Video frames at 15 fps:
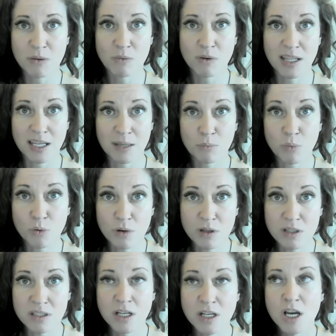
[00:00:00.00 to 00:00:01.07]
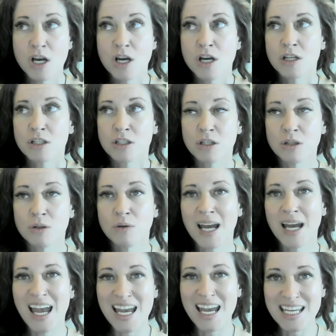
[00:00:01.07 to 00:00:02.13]
is going to be really important
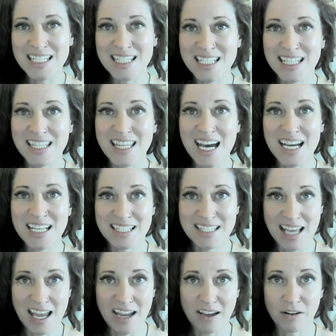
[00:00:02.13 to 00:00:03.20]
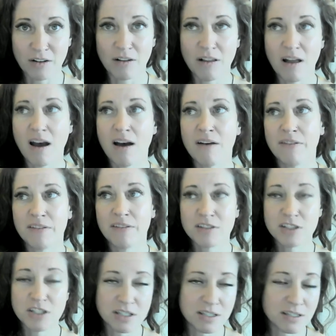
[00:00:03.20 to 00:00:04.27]
to end that cycle of
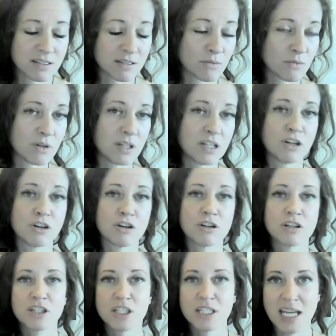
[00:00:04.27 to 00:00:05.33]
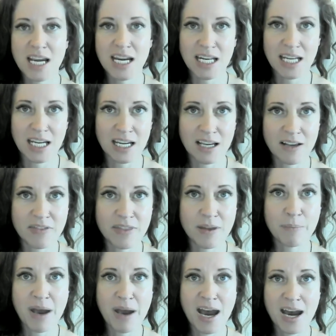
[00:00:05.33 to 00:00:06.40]
just regurgitating
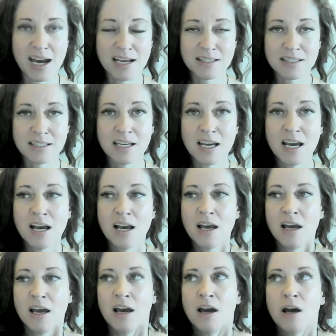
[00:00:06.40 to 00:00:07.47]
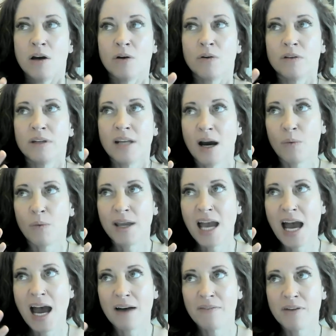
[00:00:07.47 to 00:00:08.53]
the past. Now
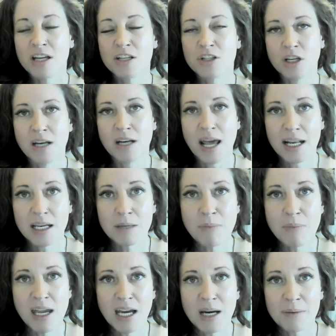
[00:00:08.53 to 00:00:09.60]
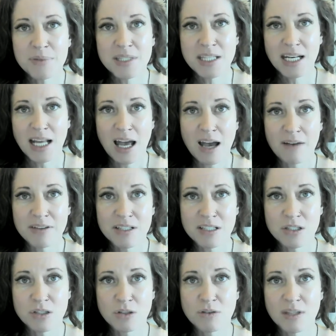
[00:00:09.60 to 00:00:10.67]
we have genetic makeups that have
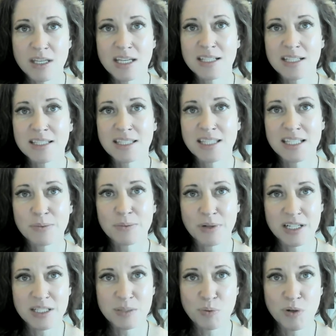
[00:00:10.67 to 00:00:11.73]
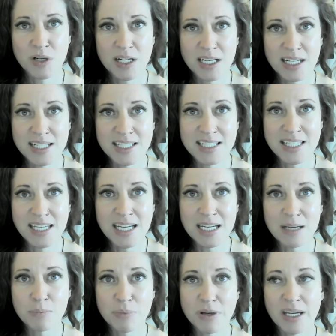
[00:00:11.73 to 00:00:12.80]
us do this. This one is pretty
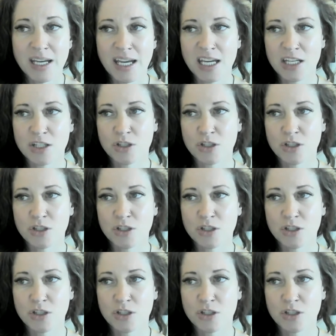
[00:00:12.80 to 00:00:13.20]
deep.